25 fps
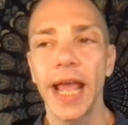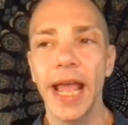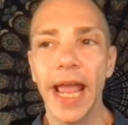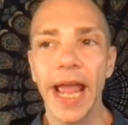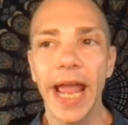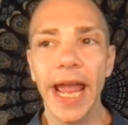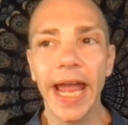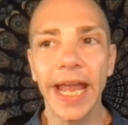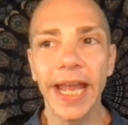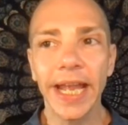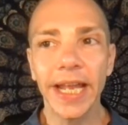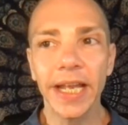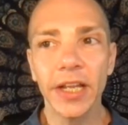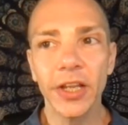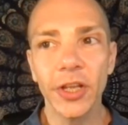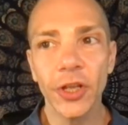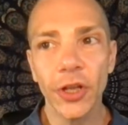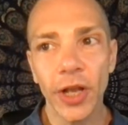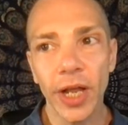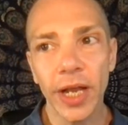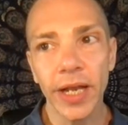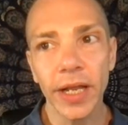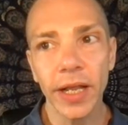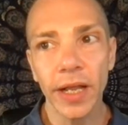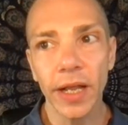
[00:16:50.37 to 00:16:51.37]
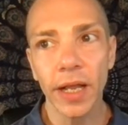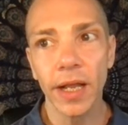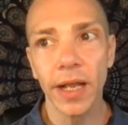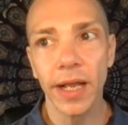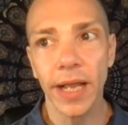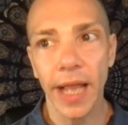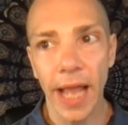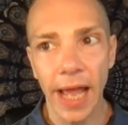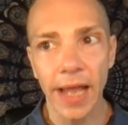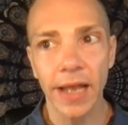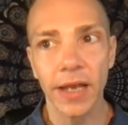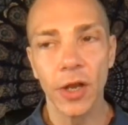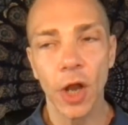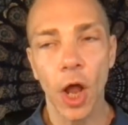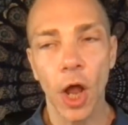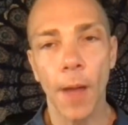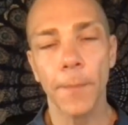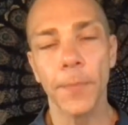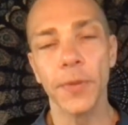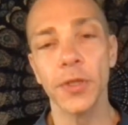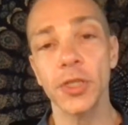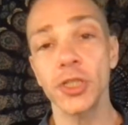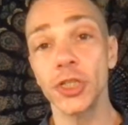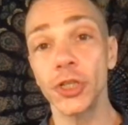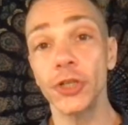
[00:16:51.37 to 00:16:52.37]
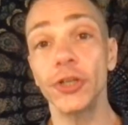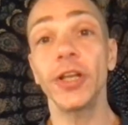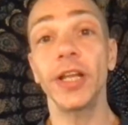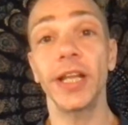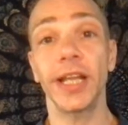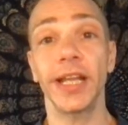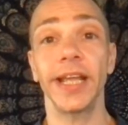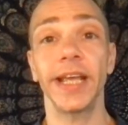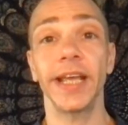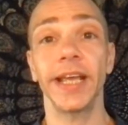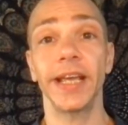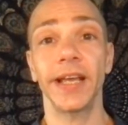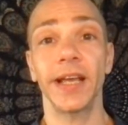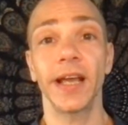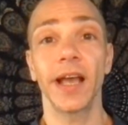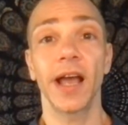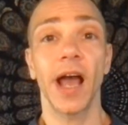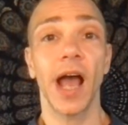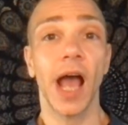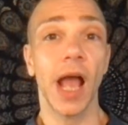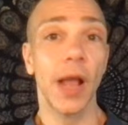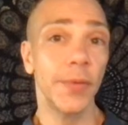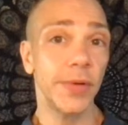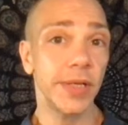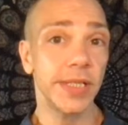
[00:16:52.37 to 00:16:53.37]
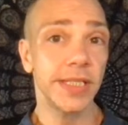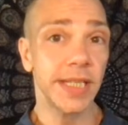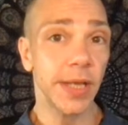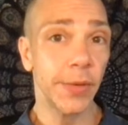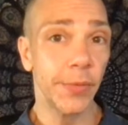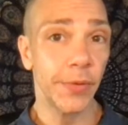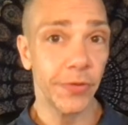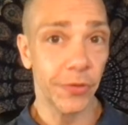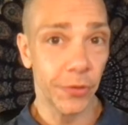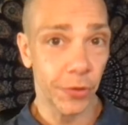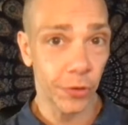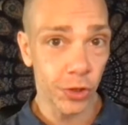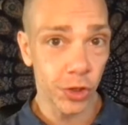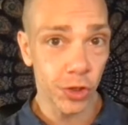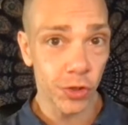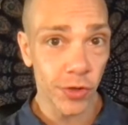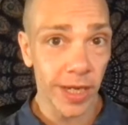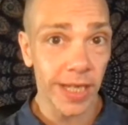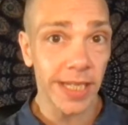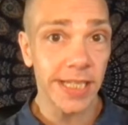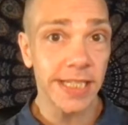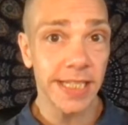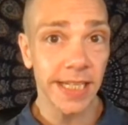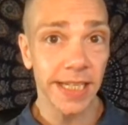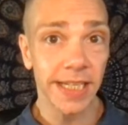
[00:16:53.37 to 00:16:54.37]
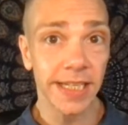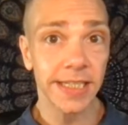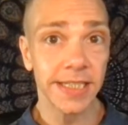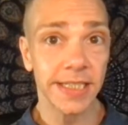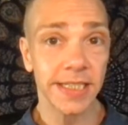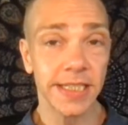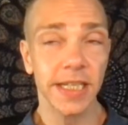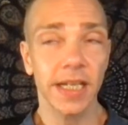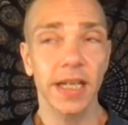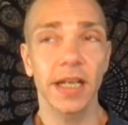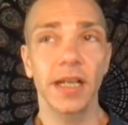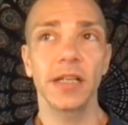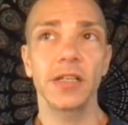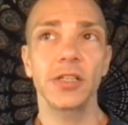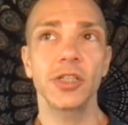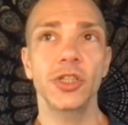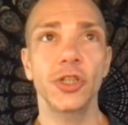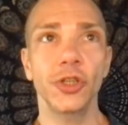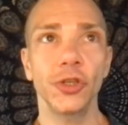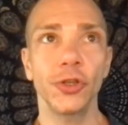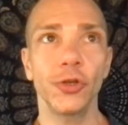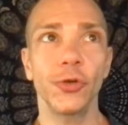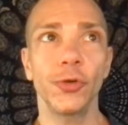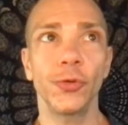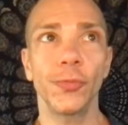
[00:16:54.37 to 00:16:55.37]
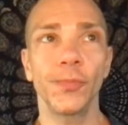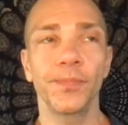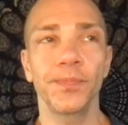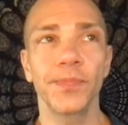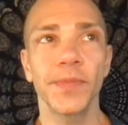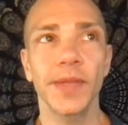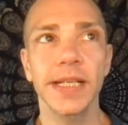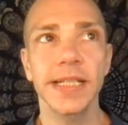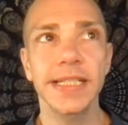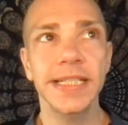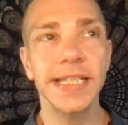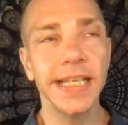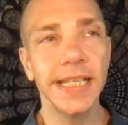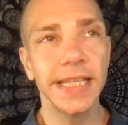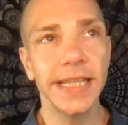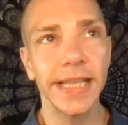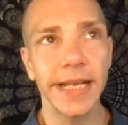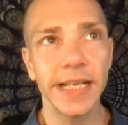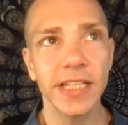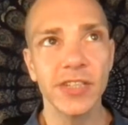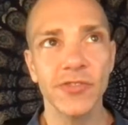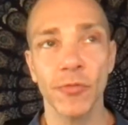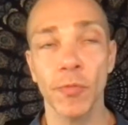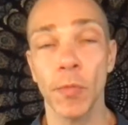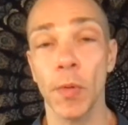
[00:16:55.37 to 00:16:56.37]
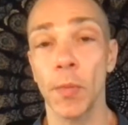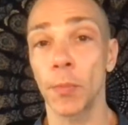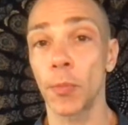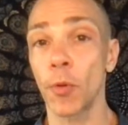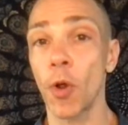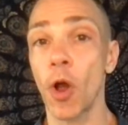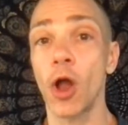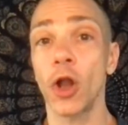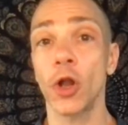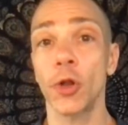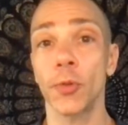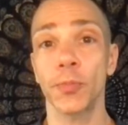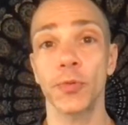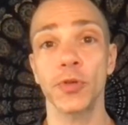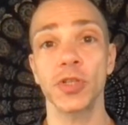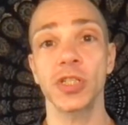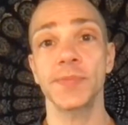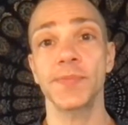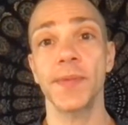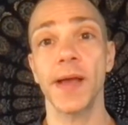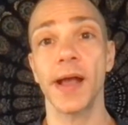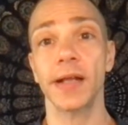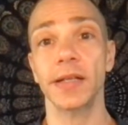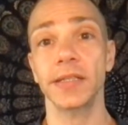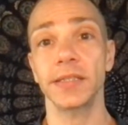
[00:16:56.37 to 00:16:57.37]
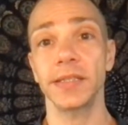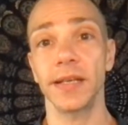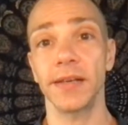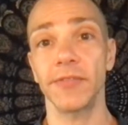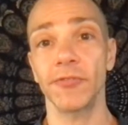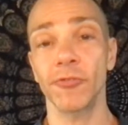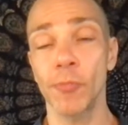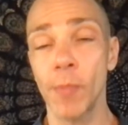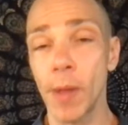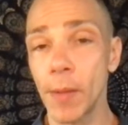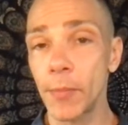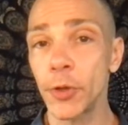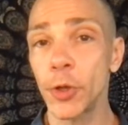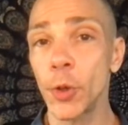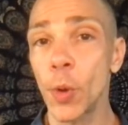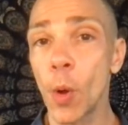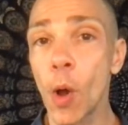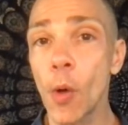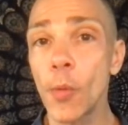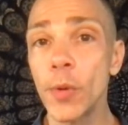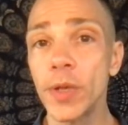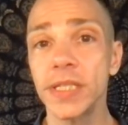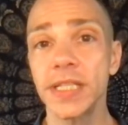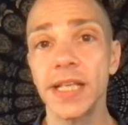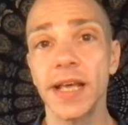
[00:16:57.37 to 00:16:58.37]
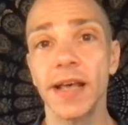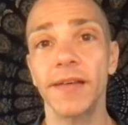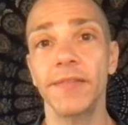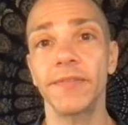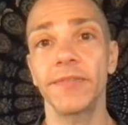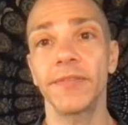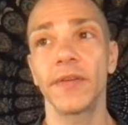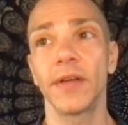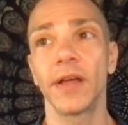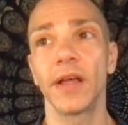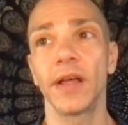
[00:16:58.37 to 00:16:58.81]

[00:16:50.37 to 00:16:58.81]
And you're going to get an opportunity, I would say, with your transits to see things from a broader perspective. Remember, you always have